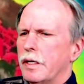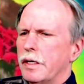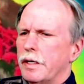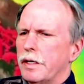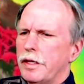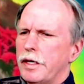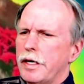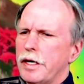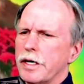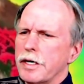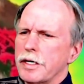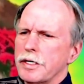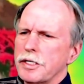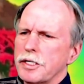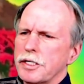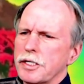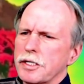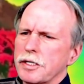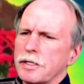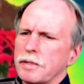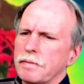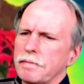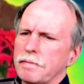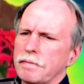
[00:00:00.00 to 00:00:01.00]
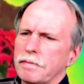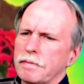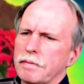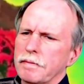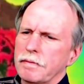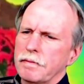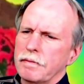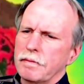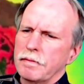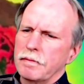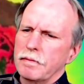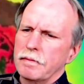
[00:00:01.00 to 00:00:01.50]
This
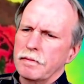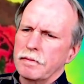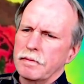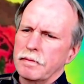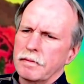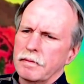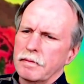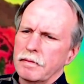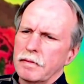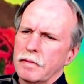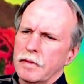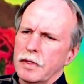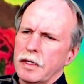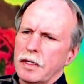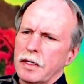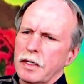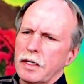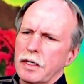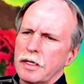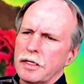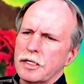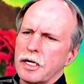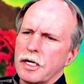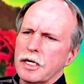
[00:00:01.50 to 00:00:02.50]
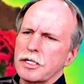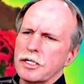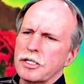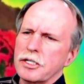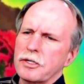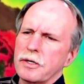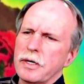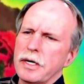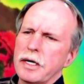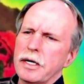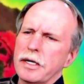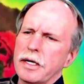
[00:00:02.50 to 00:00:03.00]
is
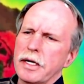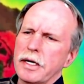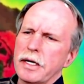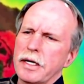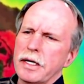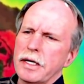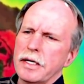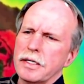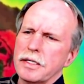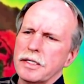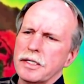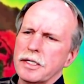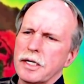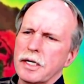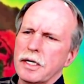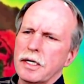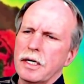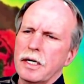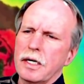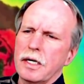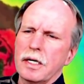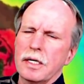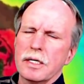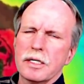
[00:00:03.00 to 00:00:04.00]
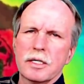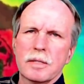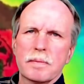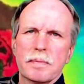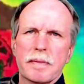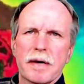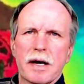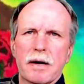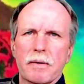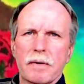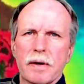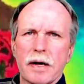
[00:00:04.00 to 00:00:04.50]
Australia, and Sydney is
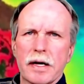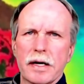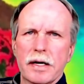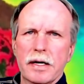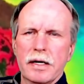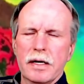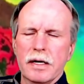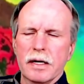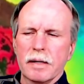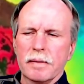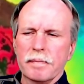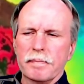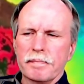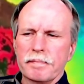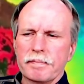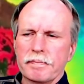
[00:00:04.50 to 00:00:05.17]
about right here.